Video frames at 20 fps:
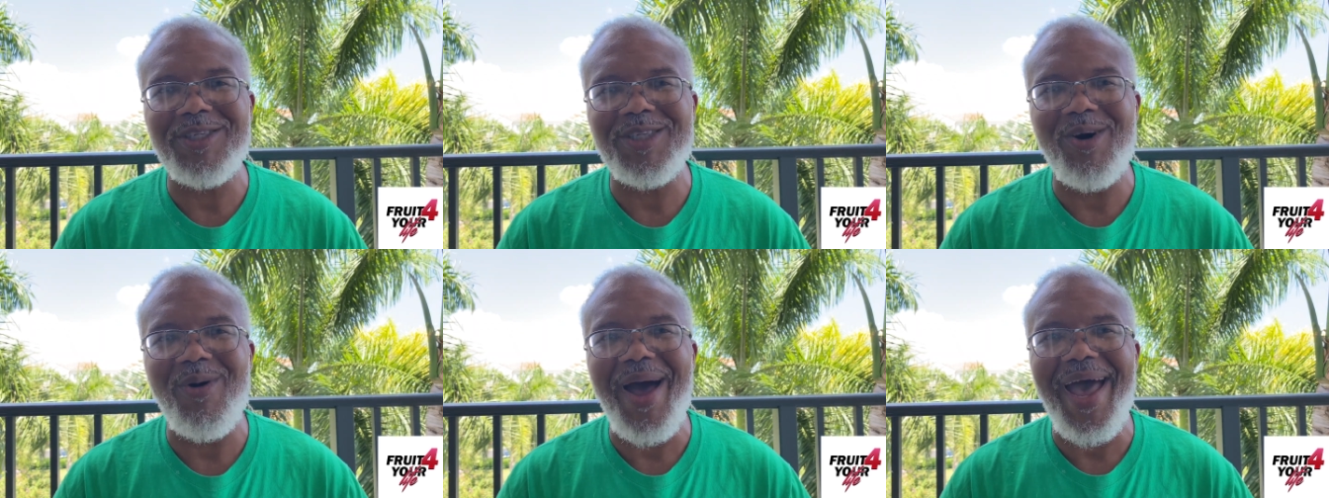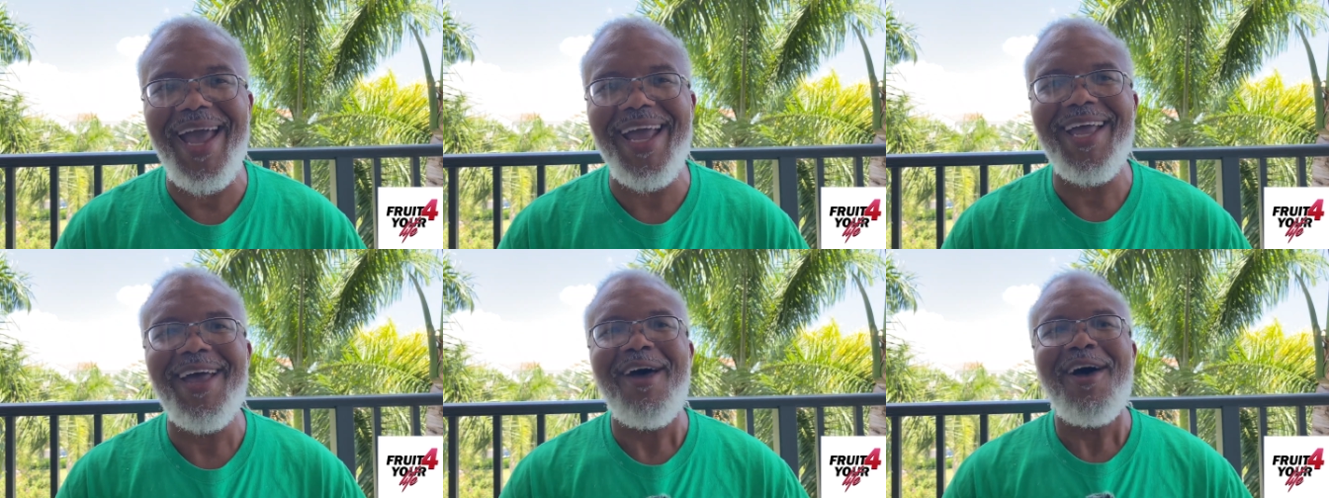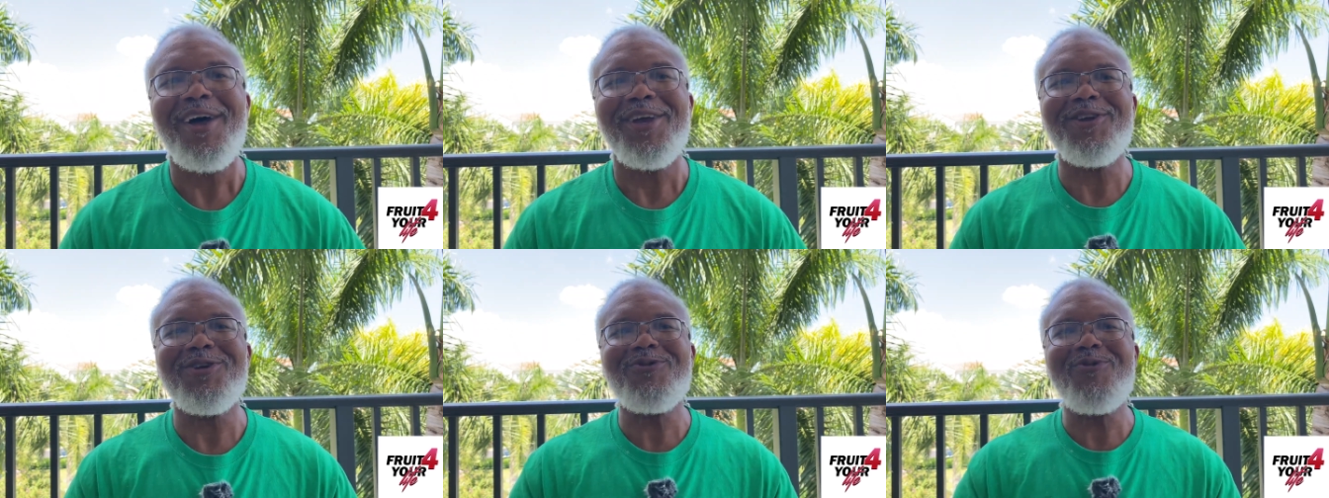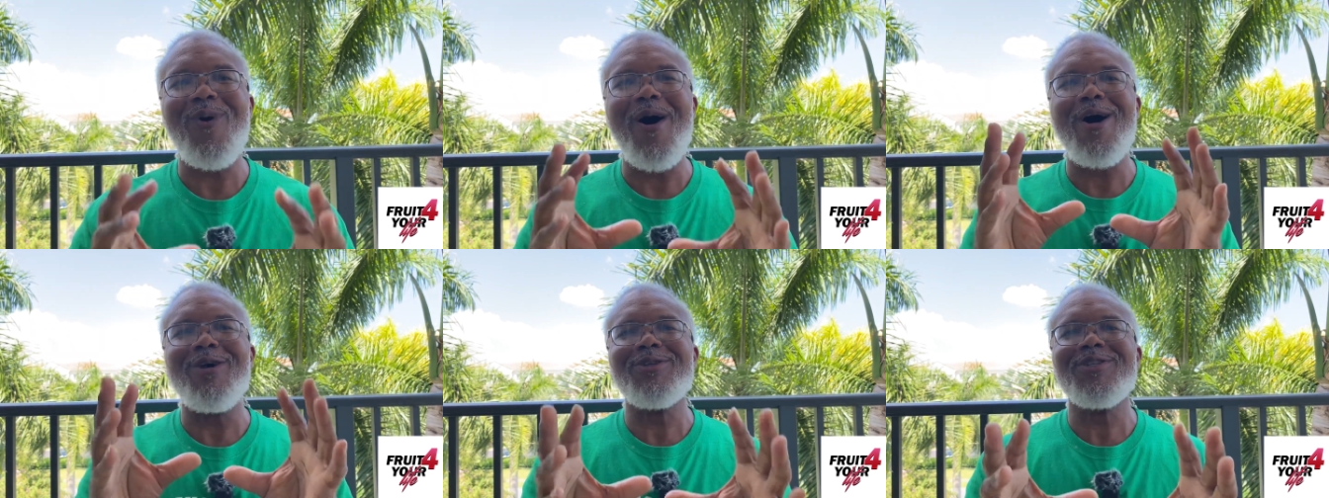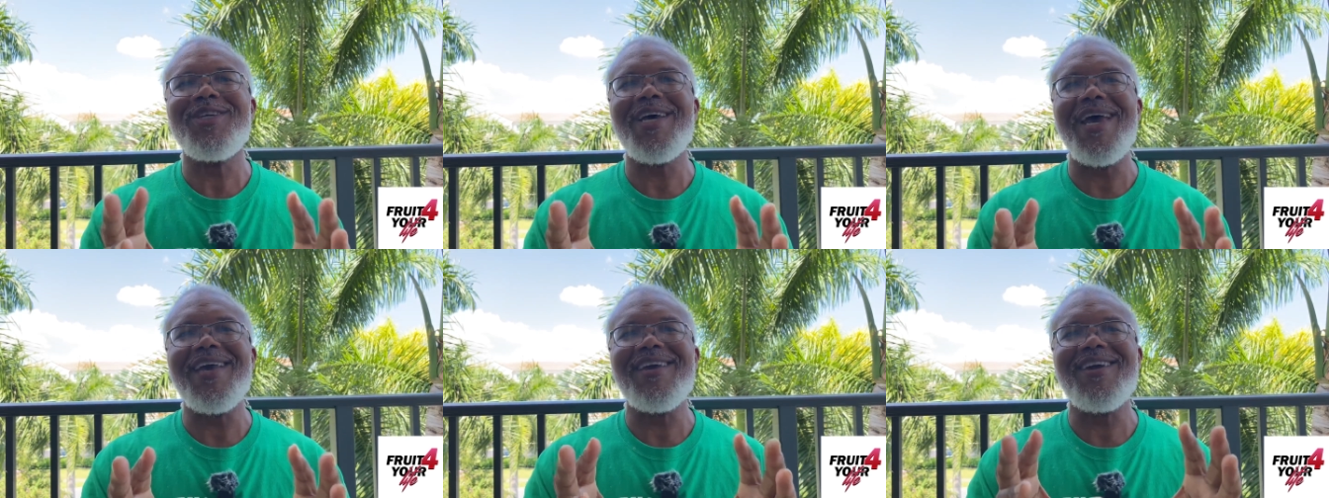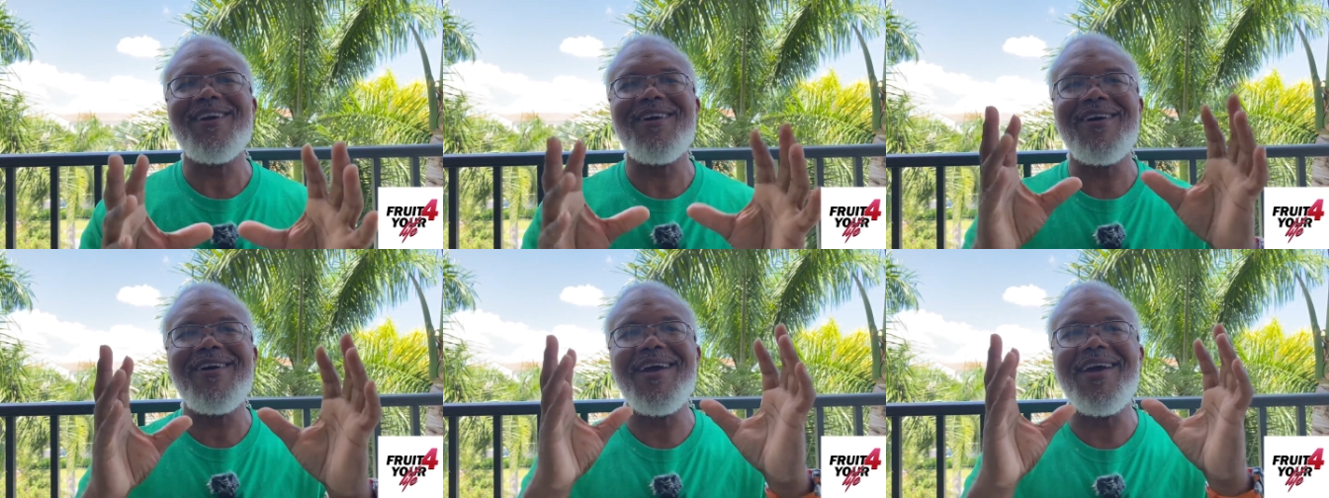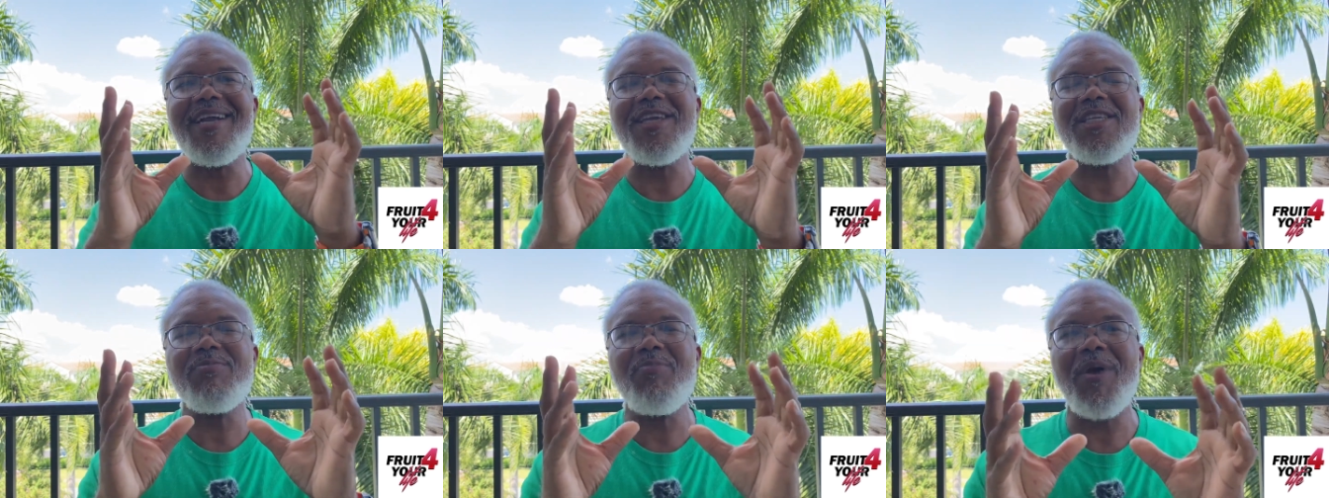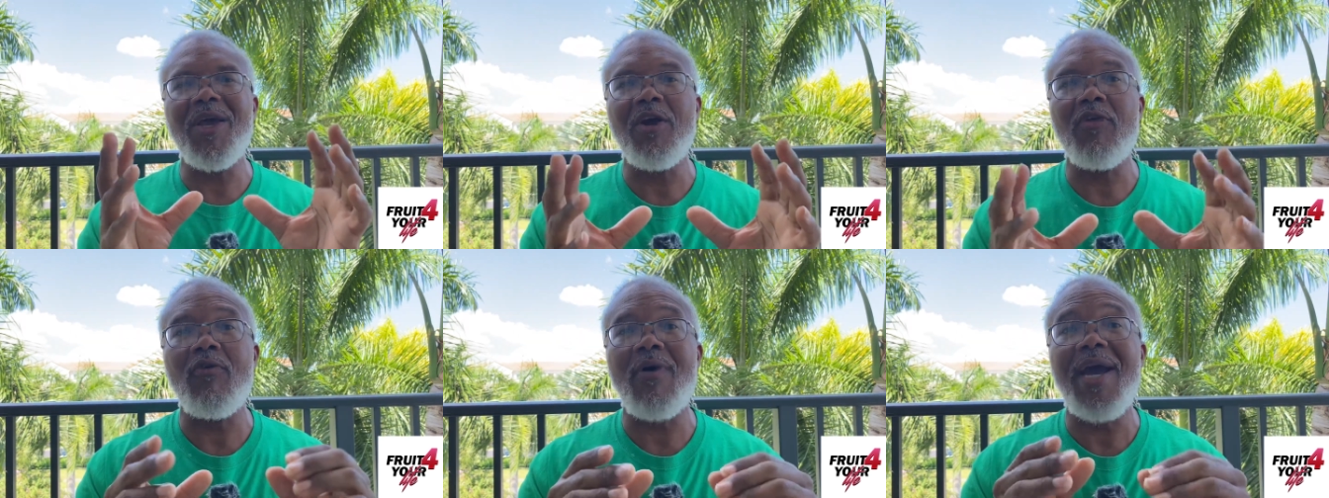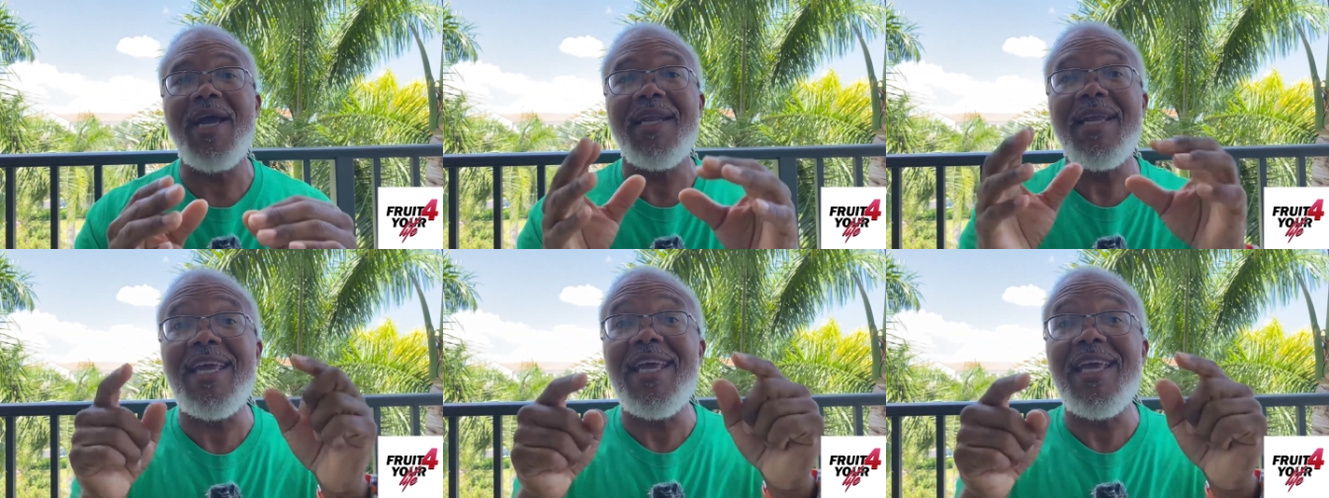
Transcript: So hey, you all take care. It has been great.